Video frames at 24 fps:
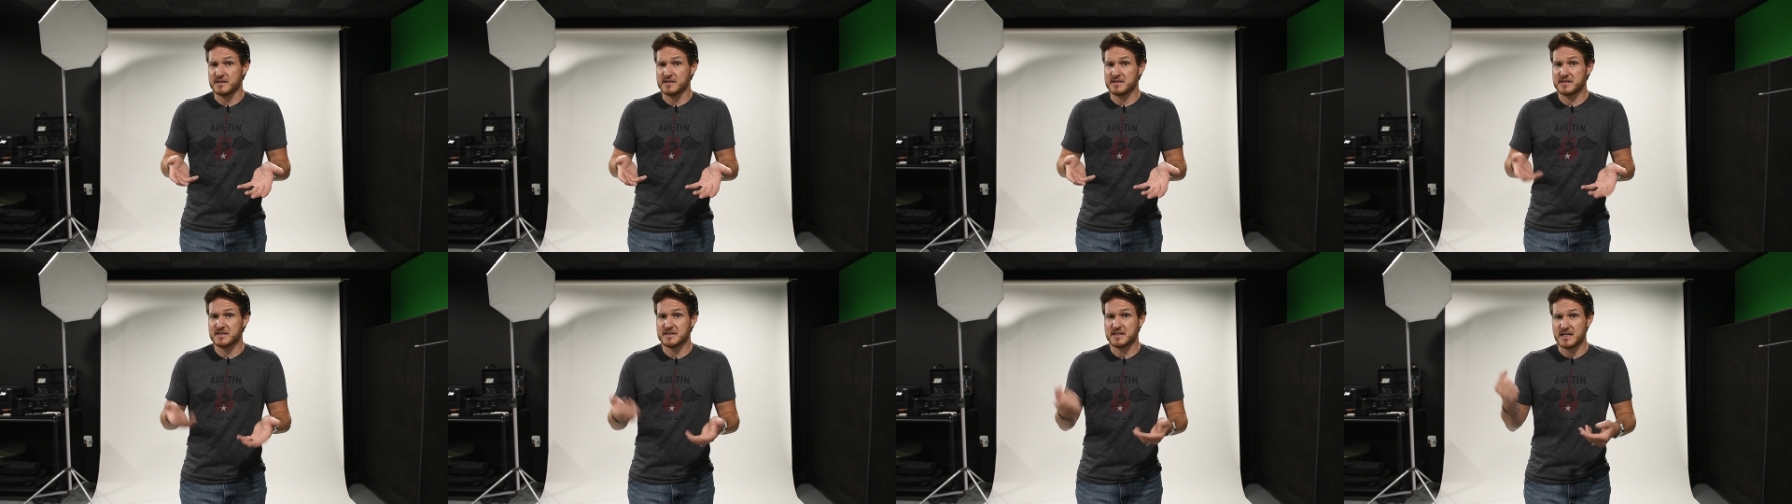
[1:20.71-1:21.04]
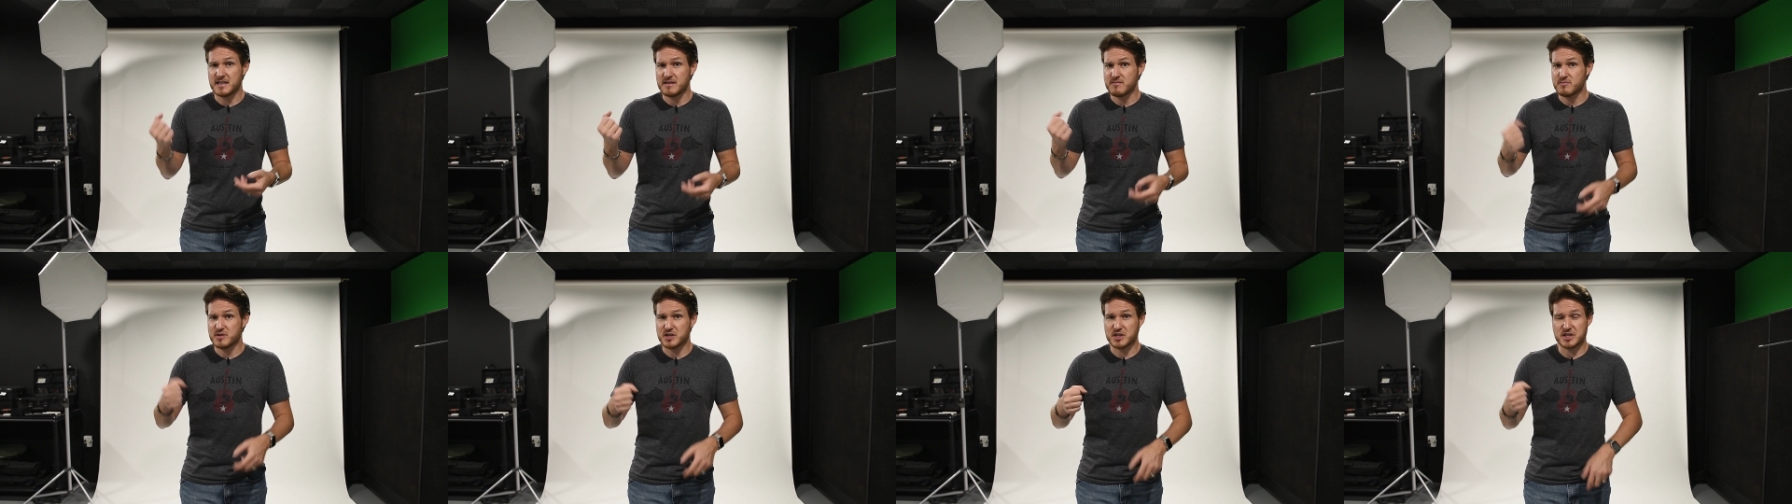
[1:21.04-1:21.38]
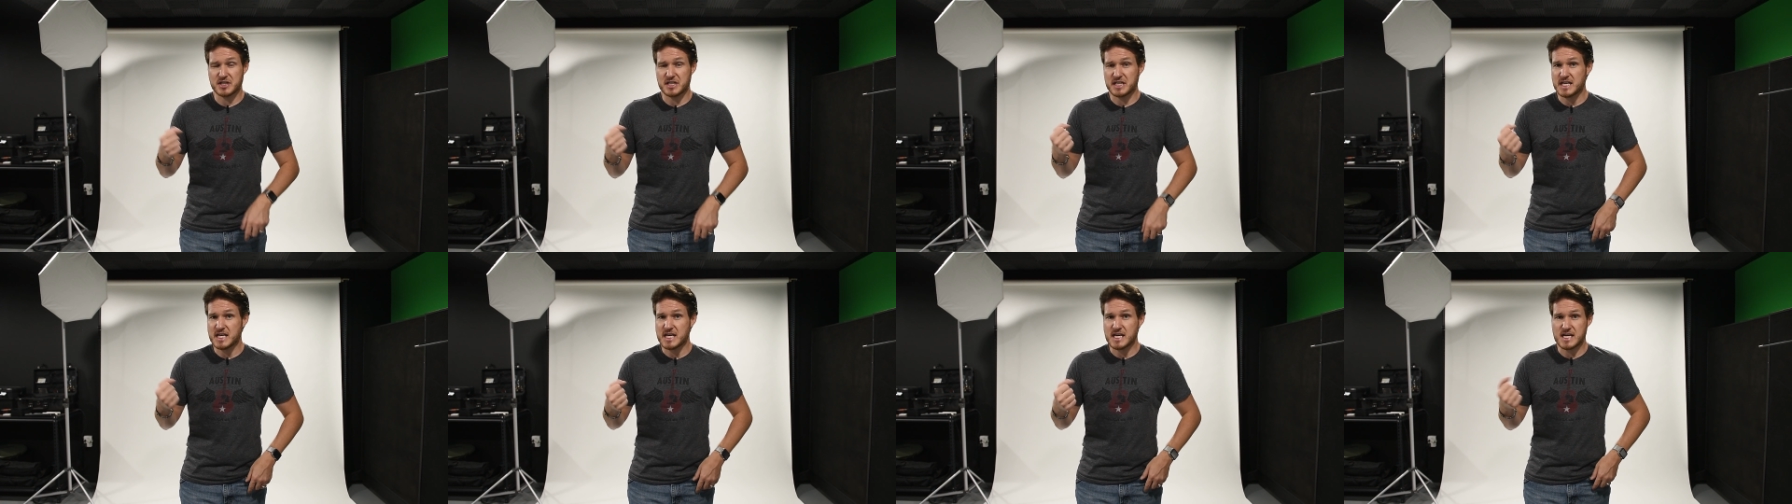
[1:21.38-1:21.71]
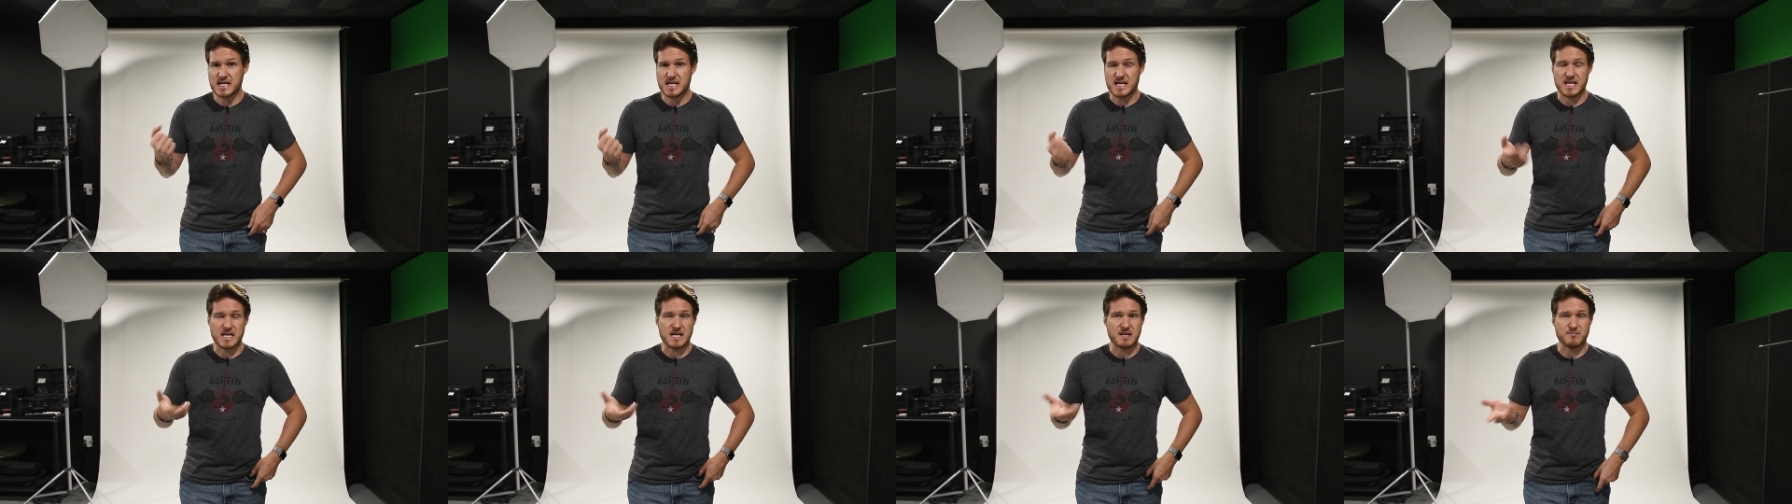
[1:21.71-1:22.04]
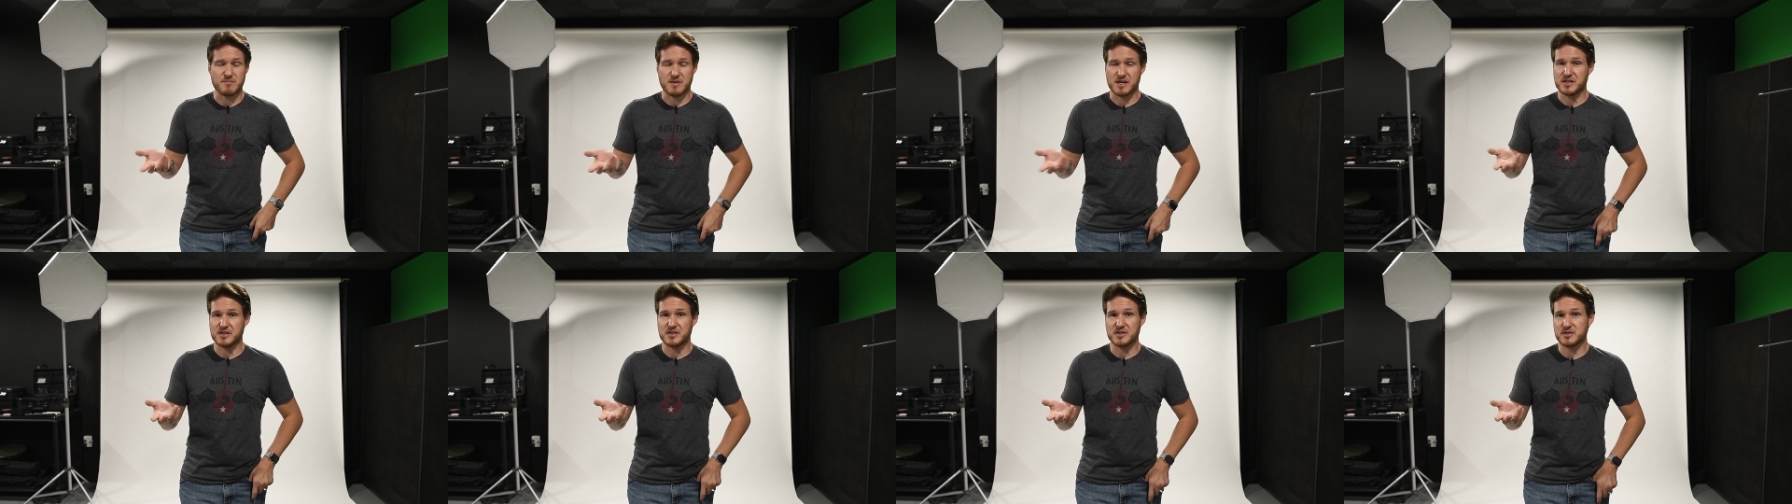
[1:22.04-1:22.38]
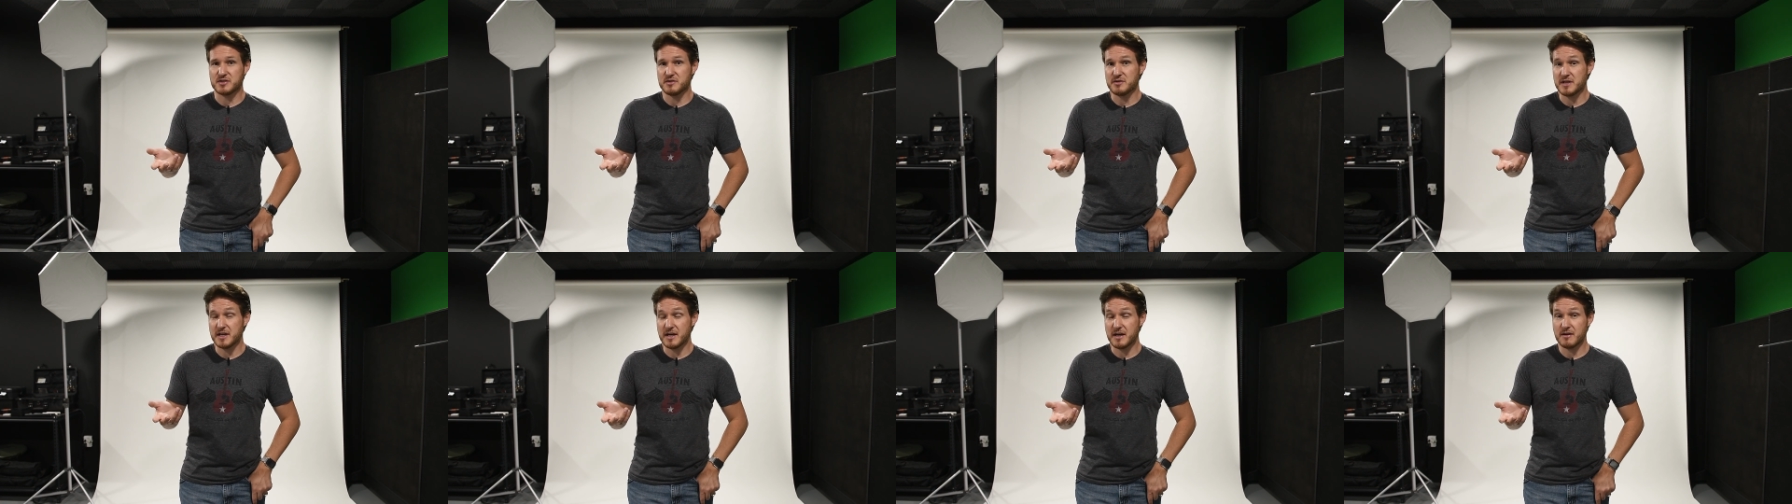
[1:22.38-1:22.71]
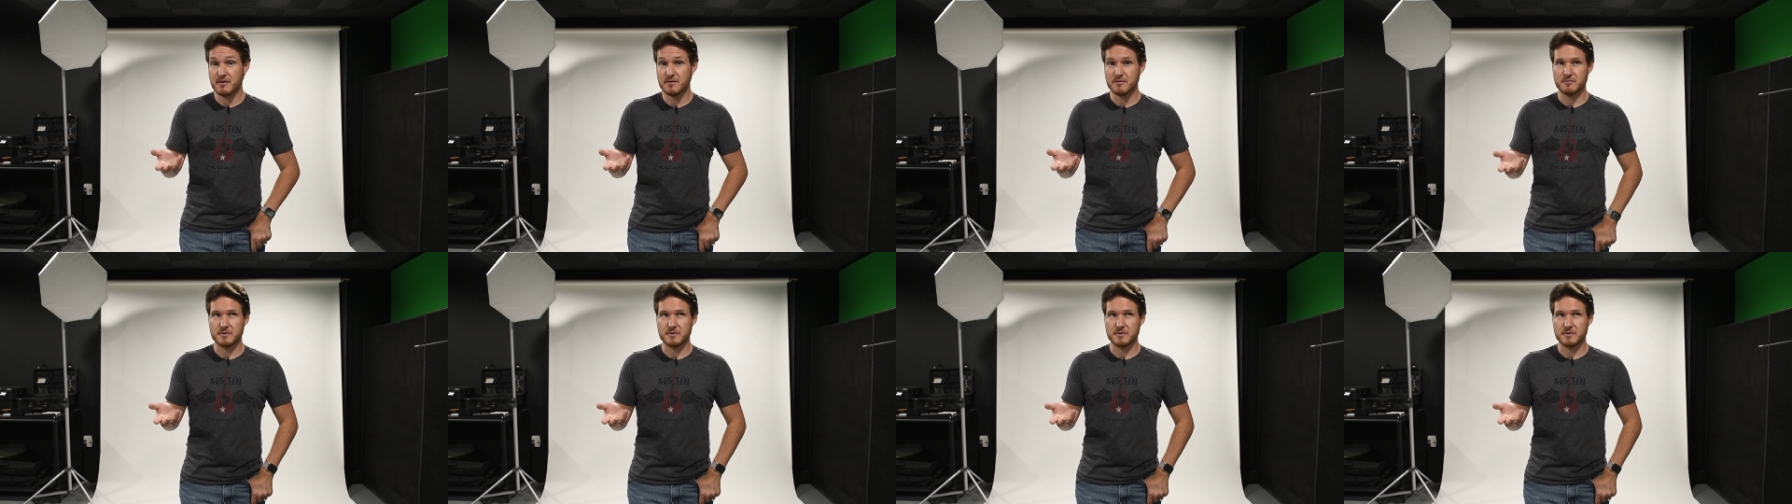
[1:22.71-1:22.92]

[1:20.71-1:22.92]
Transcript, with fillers: steam machine in my studio,